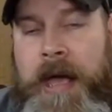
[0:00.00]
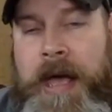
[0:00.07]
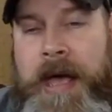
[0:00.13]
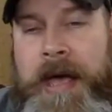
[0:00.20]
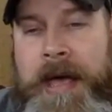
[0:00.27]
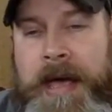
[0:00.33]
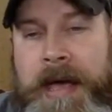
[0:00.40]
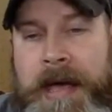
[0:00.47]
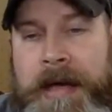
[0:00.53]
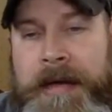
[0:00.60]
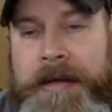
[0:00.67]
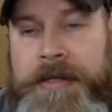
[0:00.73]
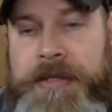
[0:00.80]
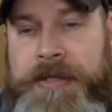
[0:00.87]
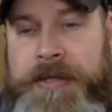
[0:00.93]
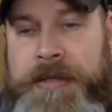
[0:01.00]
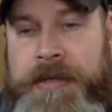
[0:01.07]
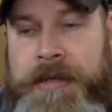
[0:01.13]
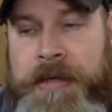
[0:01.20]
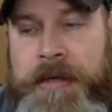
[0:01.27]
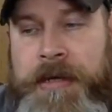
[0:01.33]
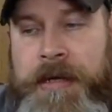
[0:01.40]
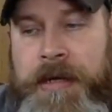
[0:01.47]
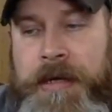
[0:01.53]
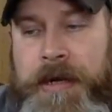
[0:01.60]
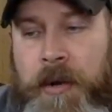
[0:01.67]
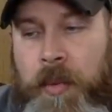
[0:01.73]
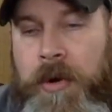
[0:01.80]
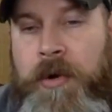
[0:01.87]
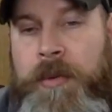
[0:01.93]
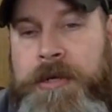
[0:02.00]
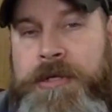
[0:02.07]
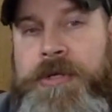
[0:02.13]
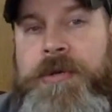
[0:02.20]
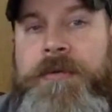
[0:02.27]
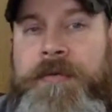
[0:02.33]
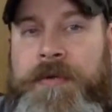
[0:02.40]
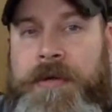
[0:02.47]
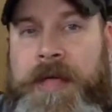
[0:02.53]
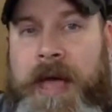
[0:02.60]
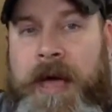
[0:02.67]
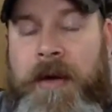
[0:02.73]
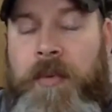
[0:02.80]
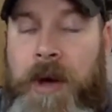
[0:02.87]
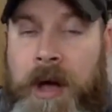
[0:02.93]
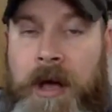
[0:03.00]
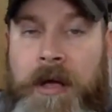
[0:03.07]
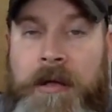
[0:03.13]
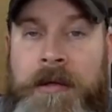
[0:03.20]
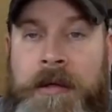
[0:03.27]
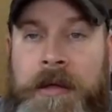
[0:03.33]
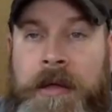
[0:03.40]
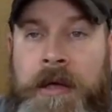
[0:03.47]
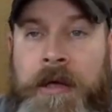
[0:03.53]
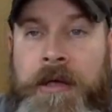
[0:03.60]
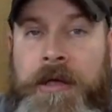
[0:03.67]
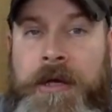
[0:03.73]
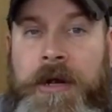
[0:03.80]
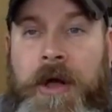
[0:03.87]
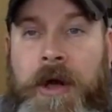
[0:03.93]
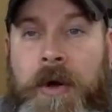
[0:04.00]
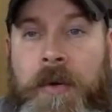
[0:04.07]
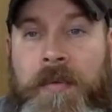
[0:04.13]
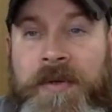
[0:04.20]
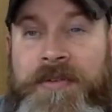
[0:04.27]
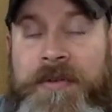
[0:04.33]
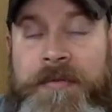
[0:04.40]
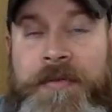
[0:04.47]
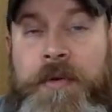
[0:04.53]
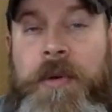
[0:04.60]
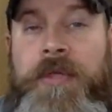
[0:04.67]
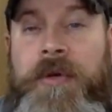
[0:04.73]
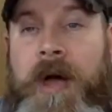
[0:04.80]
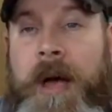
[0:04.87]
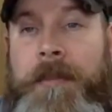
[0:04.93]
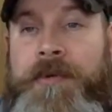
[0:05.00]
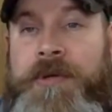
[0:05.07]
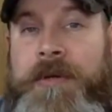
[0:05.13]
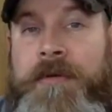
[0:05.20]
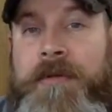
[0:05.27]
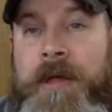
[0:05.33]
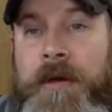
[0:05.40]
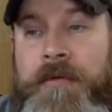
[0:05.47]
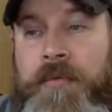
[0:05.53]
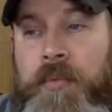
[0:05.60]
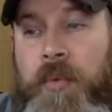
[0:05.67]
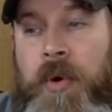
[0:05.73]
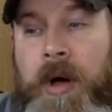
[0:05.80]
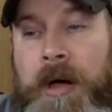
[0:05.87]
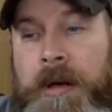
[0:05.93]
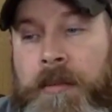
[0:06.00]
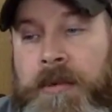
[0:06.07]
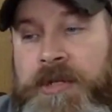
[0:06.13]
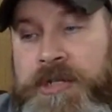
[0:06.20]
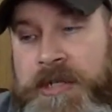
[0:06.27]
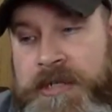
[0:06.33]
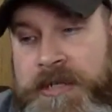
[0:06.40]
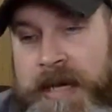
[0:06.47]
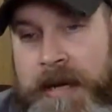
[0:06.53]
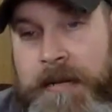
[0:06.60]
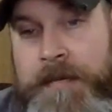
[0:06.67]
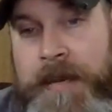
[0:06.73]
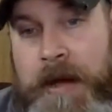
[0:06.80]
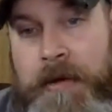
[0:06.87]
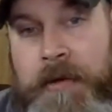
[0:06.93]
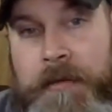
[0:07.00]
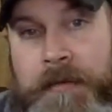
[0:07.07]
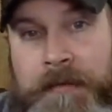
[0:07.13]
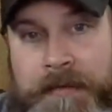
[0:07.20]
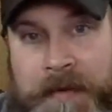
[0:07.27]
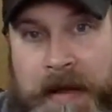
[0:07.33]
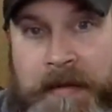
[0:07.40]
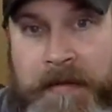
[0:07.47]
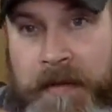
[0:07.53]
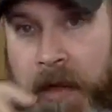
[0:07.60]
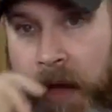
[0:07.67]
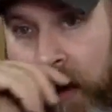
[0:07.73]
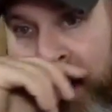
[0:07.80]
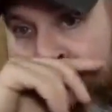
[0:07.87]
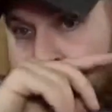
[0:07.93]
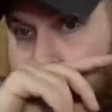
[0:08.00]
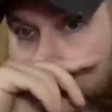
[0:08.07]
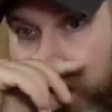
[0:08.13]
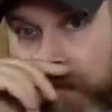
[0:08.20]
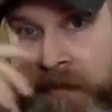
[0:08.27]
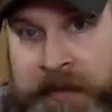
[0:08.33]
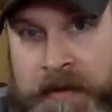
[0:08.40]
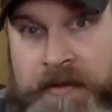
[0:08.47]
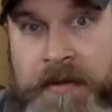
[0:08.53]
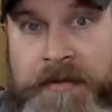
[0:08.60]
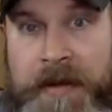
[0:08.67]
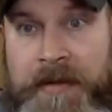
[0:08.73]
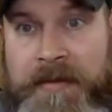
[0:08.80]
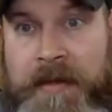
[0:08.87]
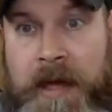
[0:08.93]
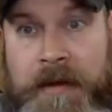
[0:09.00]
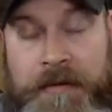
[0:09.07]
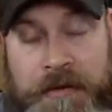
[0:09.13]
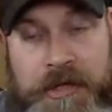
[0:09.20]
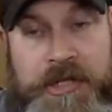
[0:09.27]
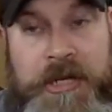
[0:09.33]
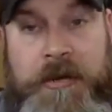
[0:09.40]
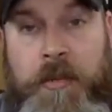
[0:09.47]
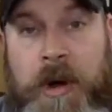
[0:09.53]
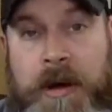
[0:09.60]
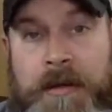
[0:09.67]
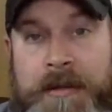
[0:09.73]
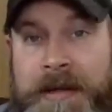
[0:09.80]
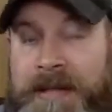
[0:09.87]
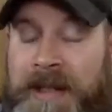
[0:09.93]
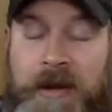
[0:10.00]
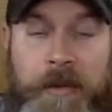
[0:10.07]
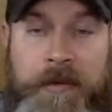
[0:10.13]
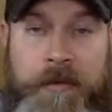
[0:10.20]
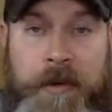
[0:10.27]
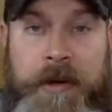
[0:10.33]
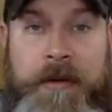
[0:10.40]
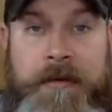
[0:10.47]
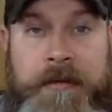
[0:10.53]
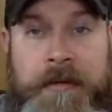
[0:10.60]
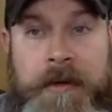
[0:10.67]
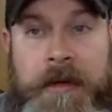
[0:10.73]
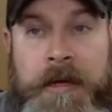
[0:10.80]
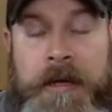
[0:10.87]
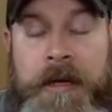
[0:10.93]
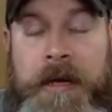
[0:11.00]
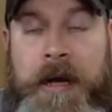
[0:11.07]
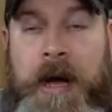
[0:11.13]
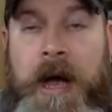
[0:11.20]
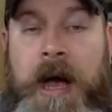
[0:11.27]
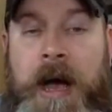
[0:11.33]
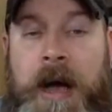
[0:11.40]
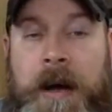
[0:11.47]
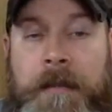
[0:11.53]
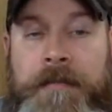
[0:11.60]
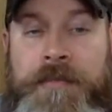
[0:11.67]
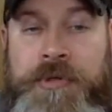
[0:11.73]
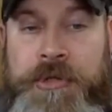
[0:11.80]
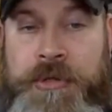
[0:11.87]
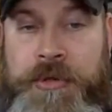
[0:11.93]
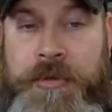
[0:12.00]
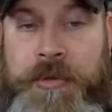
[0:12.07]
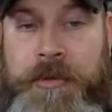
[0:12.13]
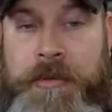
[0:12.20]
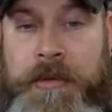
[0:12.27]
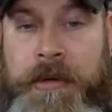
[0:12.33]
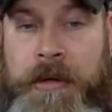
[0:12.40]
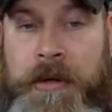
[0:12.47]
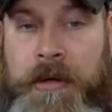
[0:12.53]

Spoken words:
And, what do we do for that? Well, there's a few other options. There's one, which is get a better fence line, fix your fence line, do the chicken wire thing. That always works. Two,